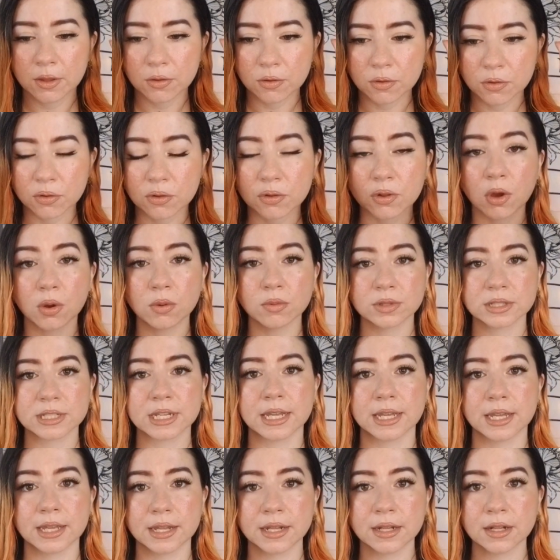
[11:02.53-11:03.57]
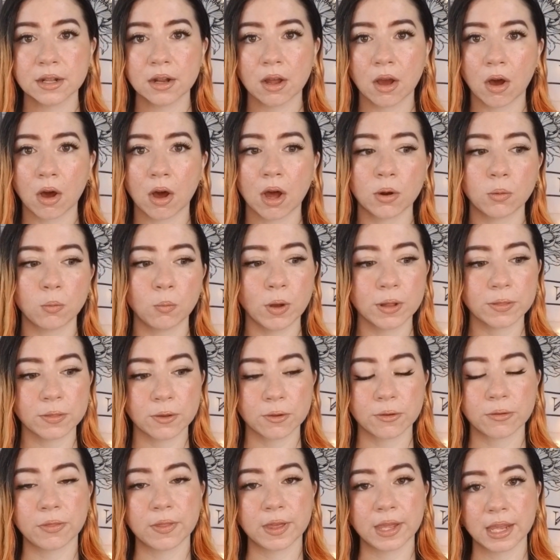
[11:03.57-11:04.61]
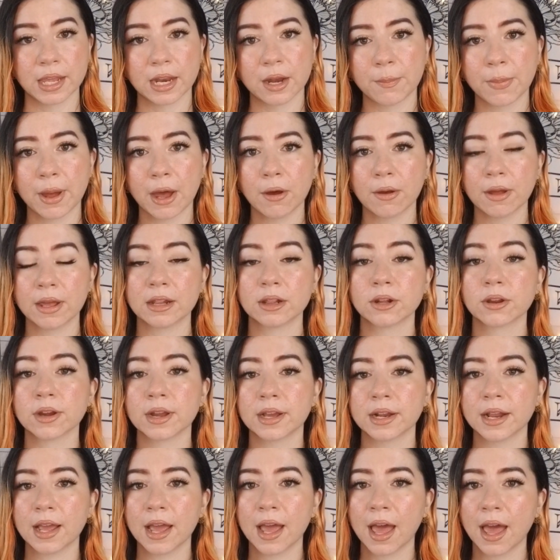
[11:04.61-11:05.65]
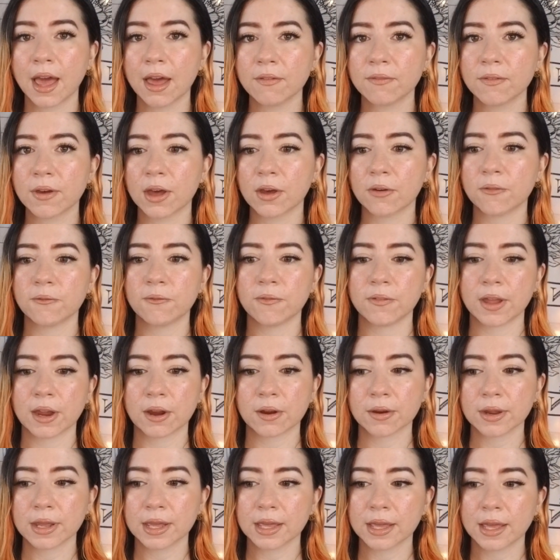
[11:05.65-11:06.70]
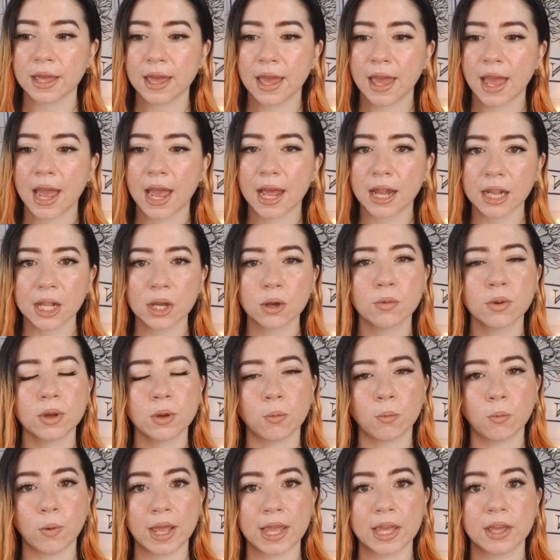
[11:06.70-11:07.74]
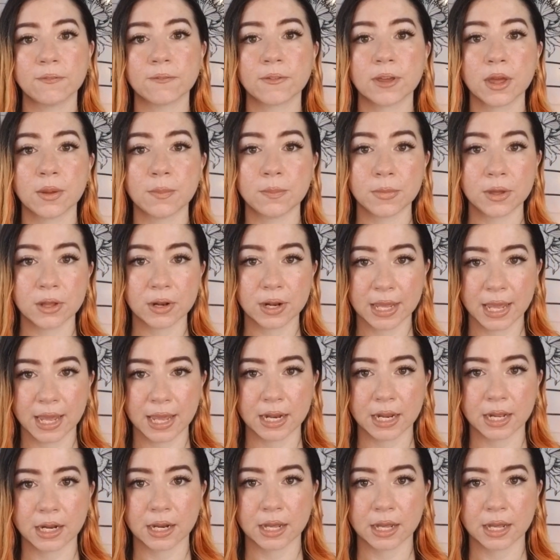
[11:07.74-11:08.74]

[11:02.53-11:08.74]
zoned in on what they're thinking about, and they're going to have a very eloquent way of communicating